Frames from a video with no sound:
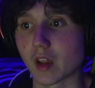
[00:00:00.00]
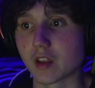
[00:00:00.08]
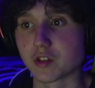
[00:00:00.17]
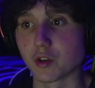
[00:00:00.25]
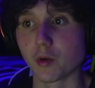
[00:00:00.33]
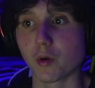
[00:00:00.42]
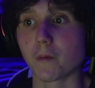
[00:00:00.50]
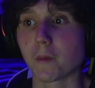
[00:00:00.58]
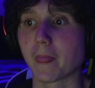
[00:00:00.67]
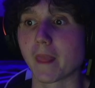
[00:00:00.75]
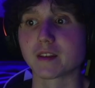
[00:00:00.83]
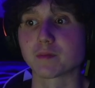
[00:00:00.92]
so
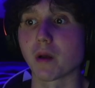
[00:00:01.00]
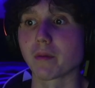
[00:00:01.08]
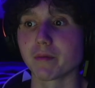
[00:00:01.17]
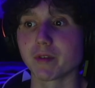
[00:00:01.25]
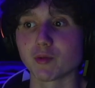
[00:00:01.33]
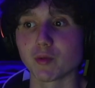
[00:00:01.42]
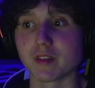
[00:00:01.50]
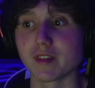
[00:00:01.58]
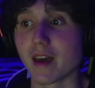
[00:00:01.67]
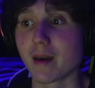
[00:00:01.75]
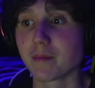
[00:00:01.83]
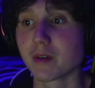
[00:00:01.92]
it's probably between
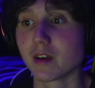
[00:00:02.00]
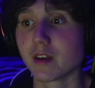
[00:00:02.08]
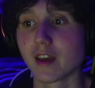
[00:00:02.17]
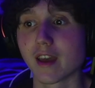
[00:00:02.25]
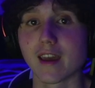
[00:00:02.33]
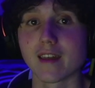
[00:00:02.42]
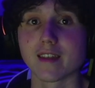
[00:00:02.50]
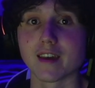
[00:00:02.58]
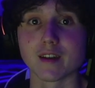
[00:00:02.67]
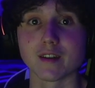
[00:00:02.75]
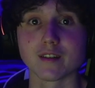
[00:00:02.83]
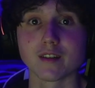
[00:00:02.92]
them and
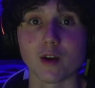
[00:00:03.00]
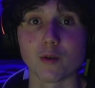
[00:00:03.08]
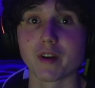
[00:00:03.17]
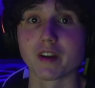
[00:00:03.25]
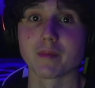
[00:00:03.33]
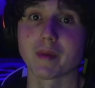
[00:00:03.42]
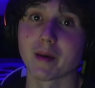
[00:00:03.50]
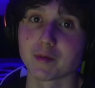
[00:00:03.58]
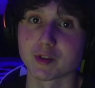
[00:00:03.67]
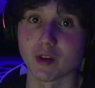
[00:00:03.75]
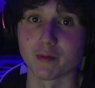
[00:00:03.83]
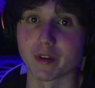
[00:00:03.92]
then a random
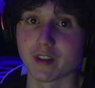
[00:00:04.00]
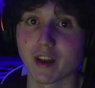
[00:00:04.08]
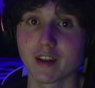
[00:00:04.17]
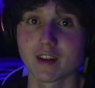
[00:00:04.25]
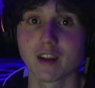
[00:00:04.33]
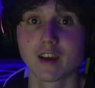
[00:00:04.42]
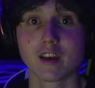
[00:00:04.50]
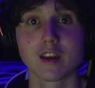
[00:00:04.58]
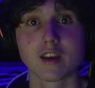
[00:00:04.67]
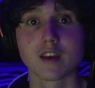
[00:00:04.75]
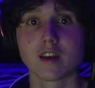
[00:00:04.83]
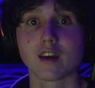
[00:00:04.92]
Amazon ring light.
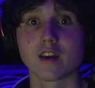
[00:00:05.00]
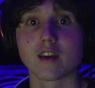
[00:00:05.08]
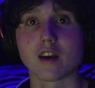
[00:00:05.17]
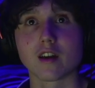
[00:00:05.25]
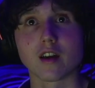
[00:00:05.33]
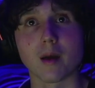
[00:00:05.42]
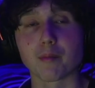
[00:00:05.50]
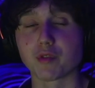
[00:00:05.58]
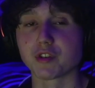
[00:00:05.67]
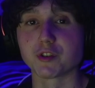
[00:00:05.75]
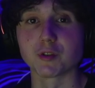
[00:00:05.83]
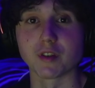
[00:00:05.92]
I'm
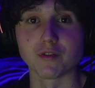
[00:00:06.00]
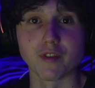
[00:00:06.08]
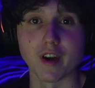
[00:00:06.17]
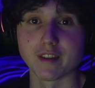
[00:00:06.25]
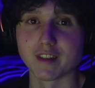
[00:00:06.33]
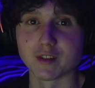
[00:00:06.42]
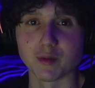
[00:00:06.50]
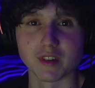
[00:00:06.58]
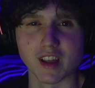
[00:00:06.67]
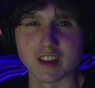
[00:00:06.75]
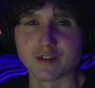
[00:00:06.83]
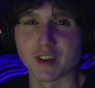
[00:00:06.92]
pretty sure you can find these ring
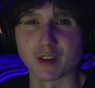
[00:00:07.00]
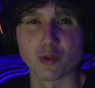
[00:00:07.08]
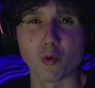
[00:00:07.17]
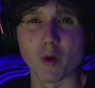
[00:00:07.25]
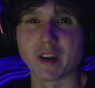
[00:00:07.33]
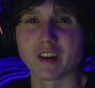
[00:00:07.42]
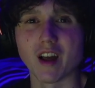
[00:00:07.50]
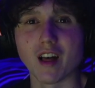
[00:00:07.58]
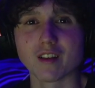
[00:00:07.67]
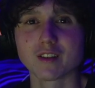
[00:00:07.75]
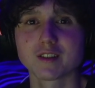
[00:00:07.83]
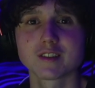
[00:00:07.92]
lights for like
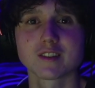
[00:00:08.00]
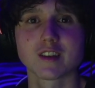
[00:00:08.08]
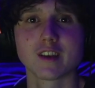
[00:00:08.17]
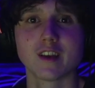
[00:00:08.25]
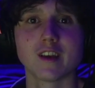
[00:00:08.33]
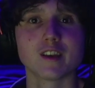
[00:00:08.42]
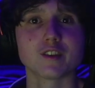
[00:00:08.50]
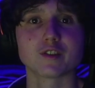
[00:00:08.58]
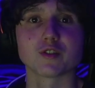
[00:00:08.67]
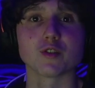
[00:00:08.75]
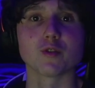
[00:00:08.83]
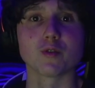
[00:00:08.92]
$20.
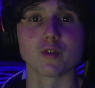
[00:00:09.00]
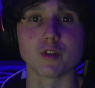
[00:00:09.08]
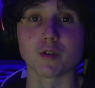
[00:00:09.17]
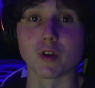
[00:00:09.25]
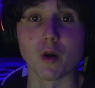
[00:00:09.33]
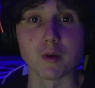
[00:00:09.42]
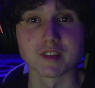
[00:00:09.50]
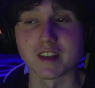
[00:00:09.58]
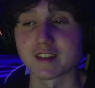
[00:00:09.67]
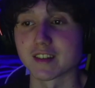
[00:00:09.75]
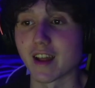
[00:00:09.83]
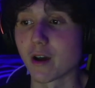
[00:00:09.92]
So you can always
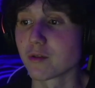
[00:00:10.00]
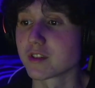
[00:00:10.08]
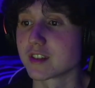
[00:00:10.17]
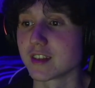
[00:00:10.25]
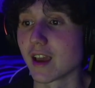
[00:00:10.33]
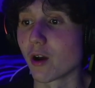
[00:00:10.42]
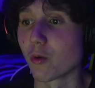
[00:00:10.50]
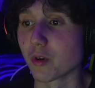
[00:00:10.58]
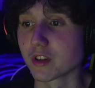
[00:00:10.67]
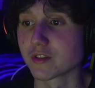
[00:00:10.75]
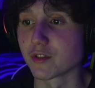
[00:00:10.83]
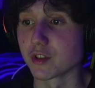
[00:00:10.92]
test it out, see how it
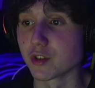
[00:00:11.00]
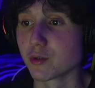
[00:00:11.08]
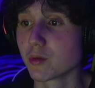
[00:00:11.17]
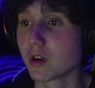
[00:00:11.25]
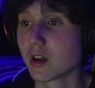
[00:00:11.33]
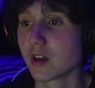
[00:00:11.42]
works for you.